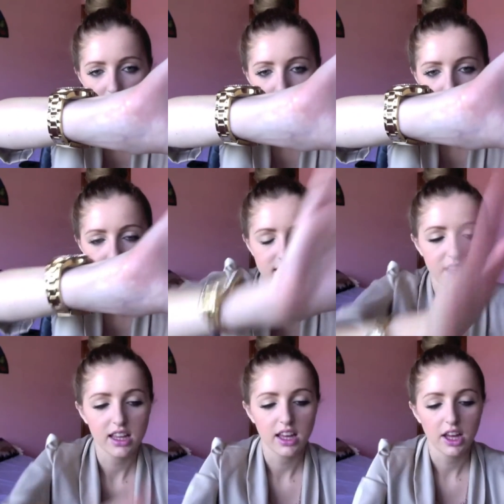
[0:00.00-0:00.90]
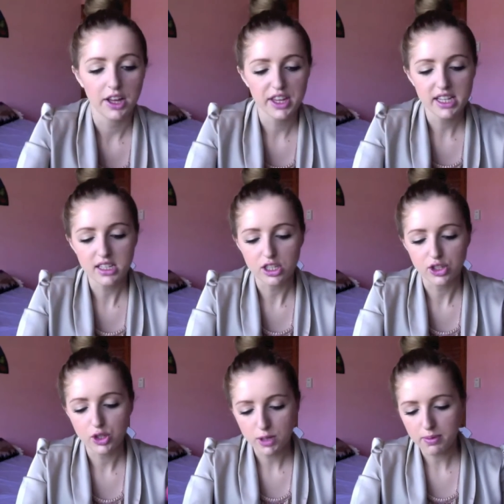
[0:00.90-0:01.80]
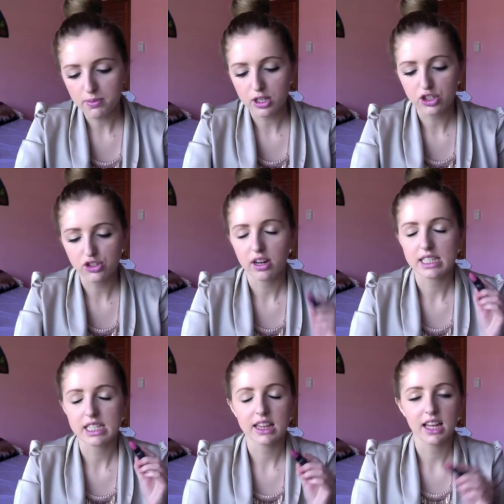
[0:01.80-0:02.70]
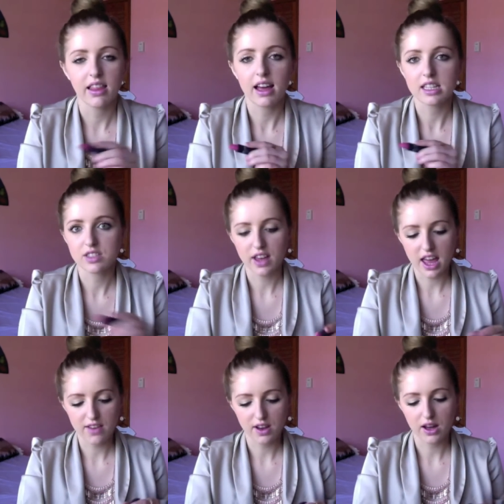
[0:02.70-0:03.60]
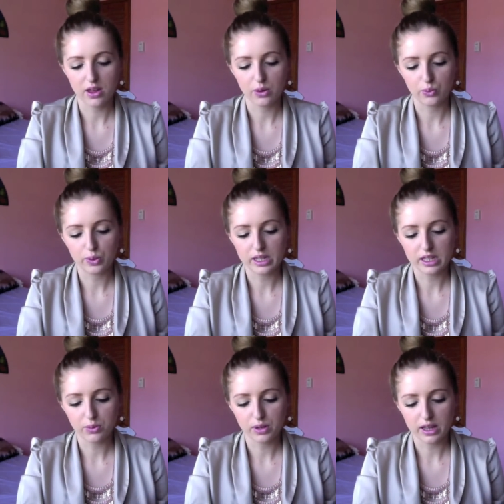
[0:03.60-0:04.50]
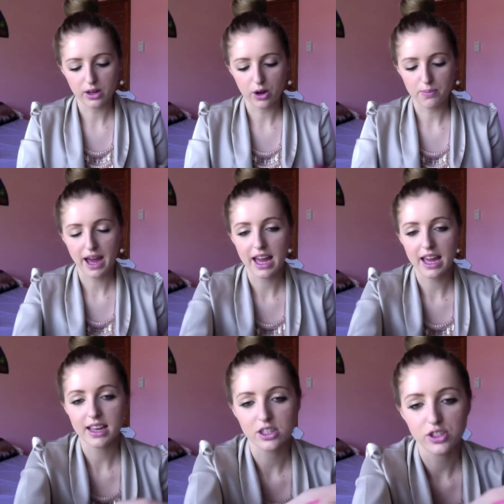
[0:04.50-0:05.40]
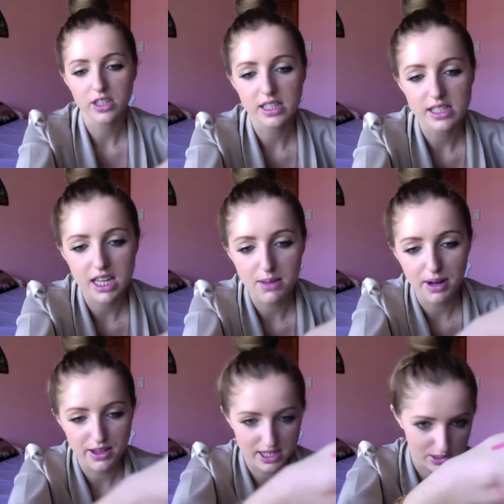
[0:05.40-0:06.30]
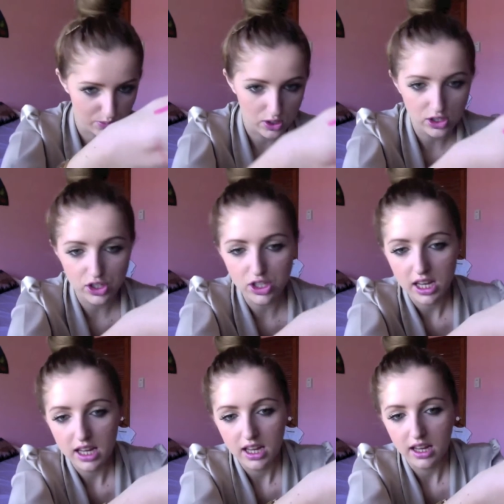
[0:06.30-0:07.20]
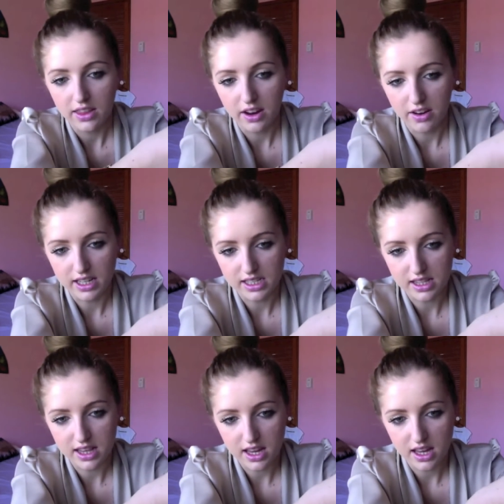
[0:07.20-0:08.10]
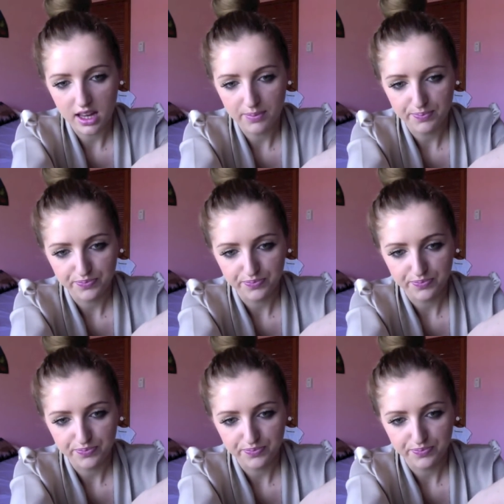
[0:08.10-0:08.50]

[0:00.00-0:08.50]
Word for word: And these are super moisturizing, they last forever, they're really, really opaque as you can see by the swatch. There it is there.